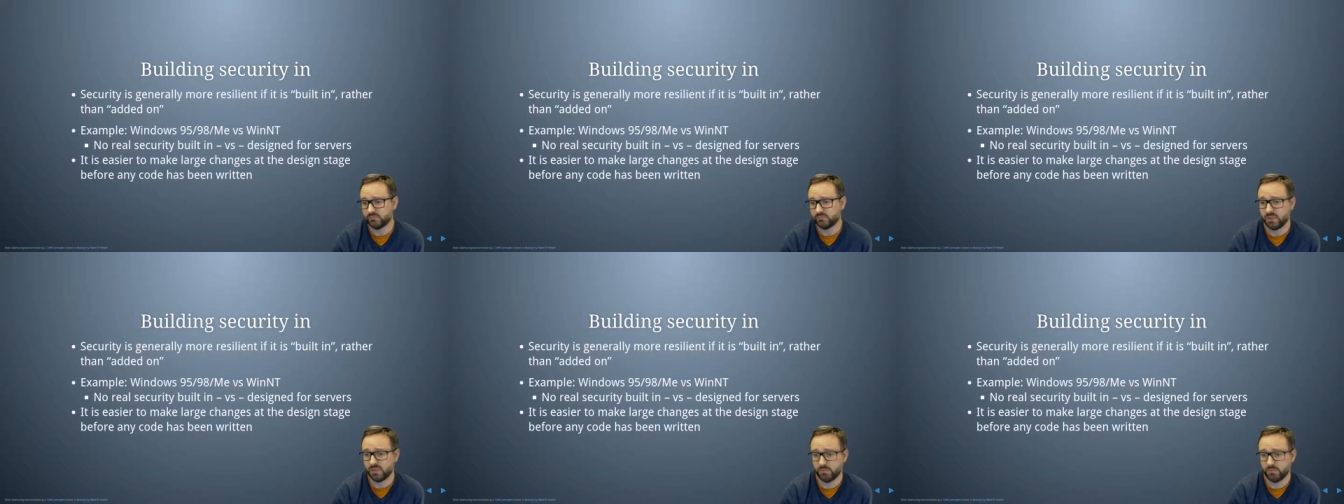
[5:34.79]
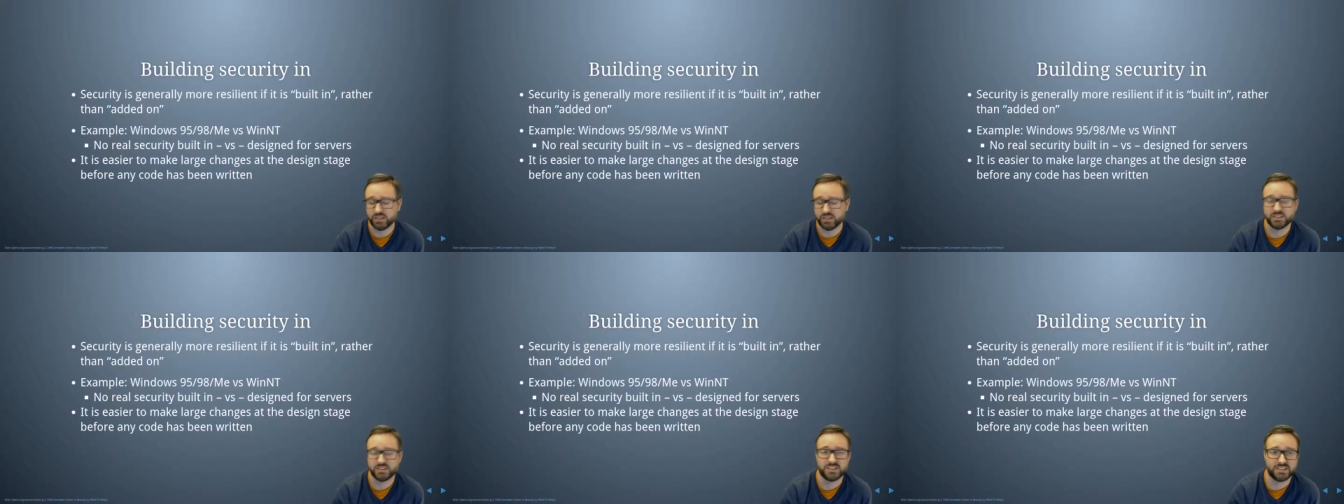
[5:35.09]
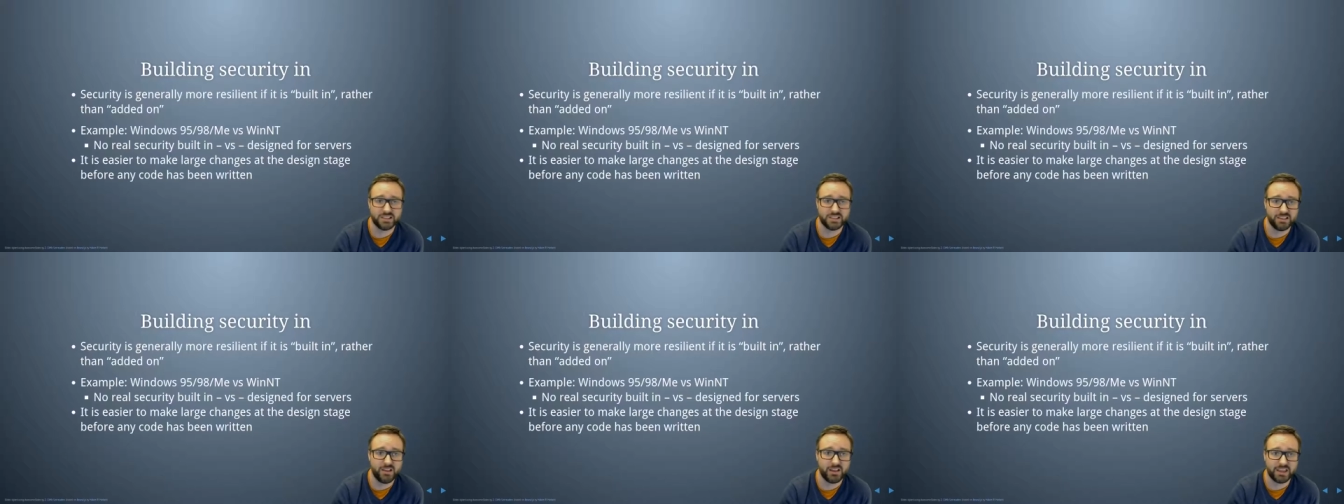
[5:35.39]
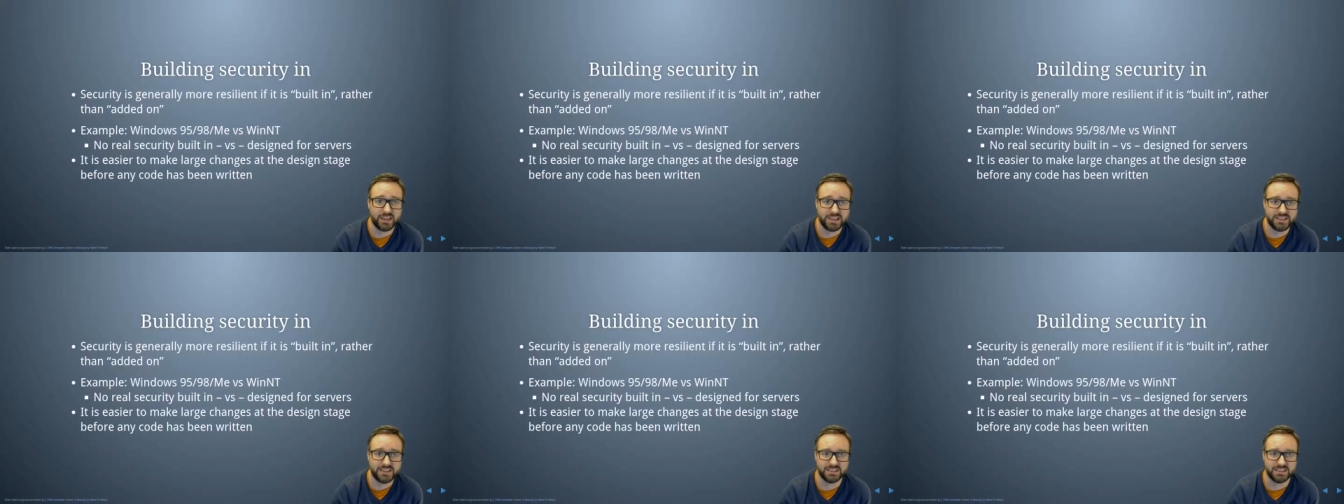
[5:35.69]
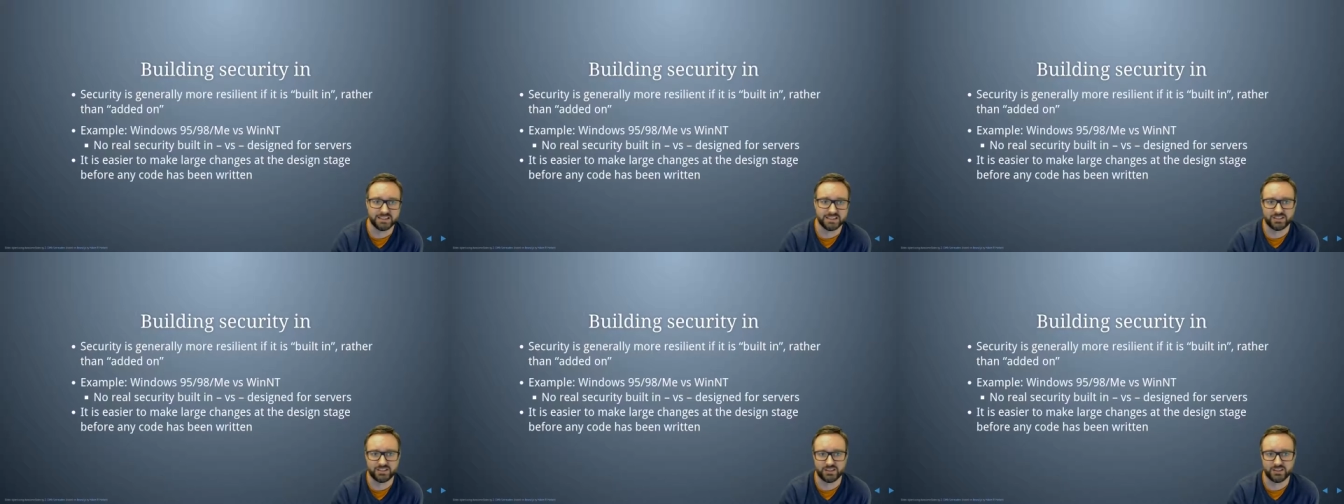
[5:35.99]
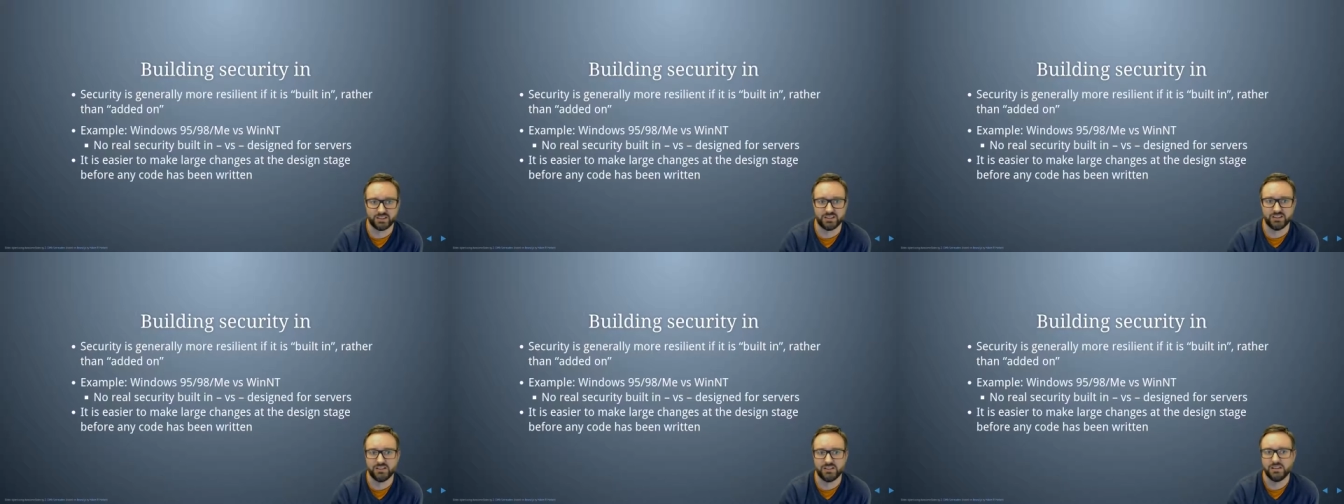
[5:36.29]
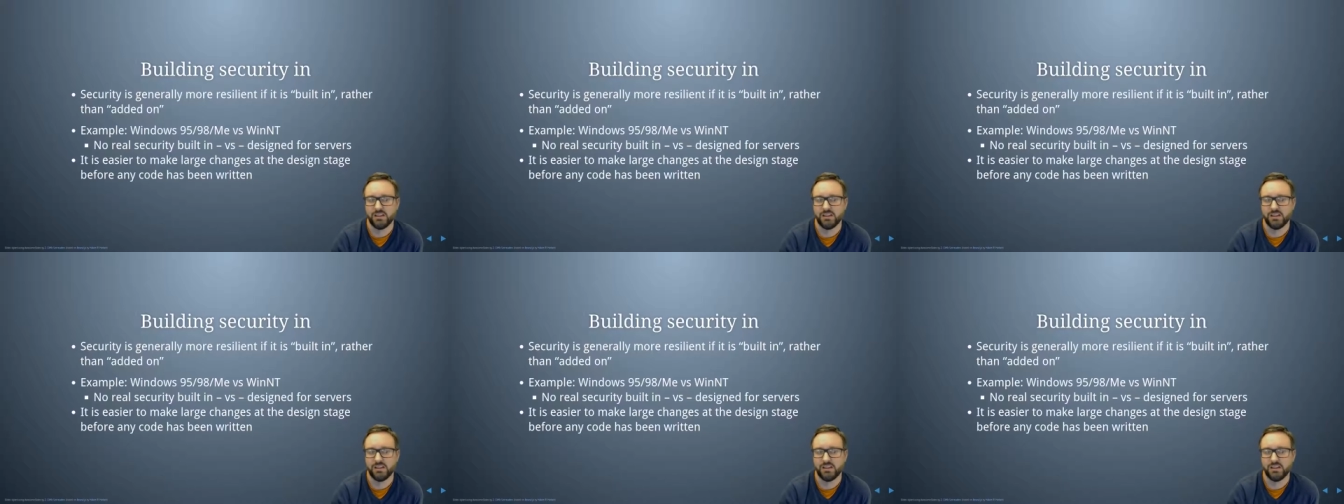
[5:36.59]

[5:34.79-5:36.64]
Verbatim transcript: because it's a lot easier to